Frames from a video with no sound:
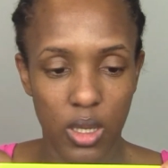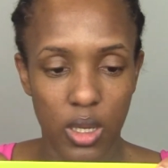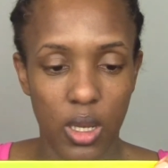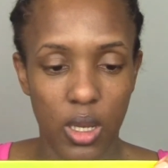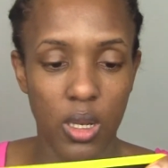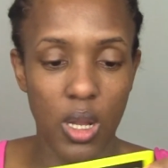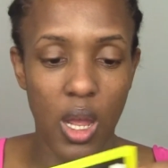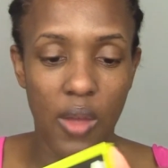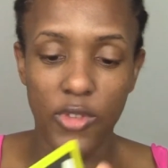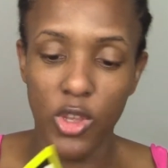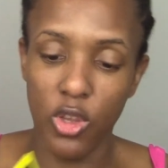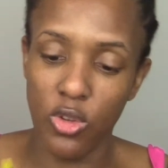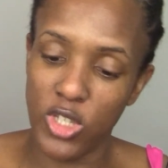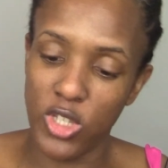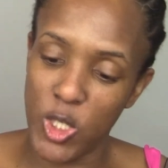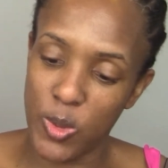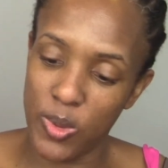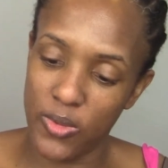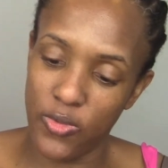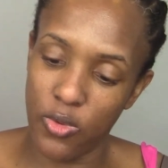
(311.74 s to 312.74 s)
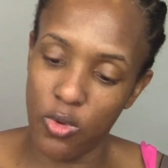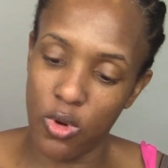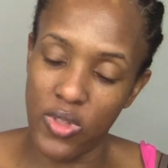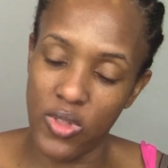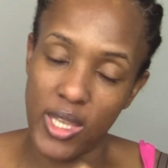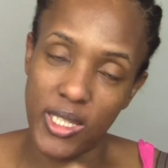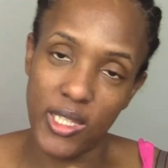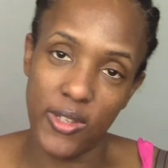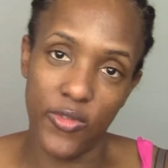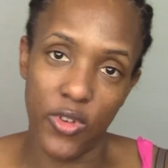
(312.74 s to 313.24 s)
You know, I've used these before, and
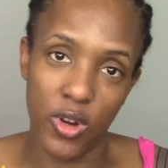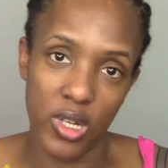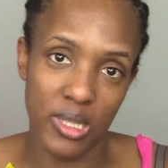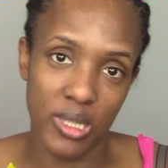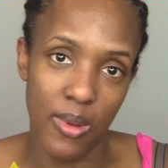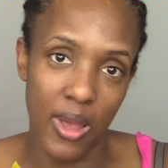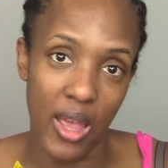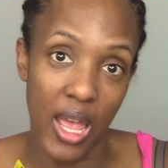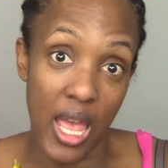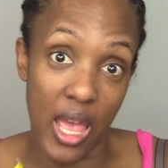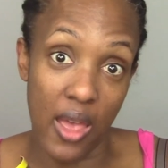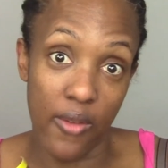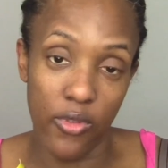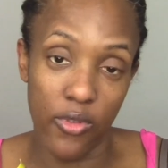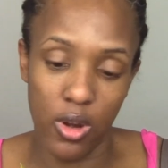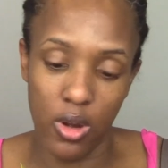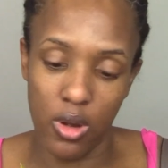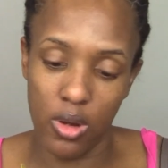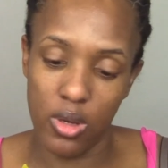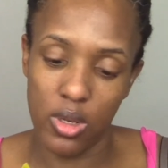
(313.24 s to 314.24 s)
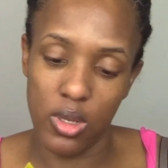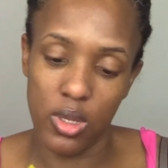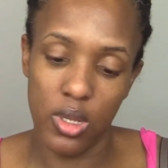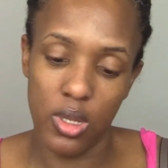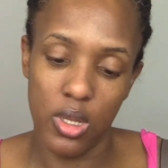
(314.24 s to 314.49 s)
that's the first time I ever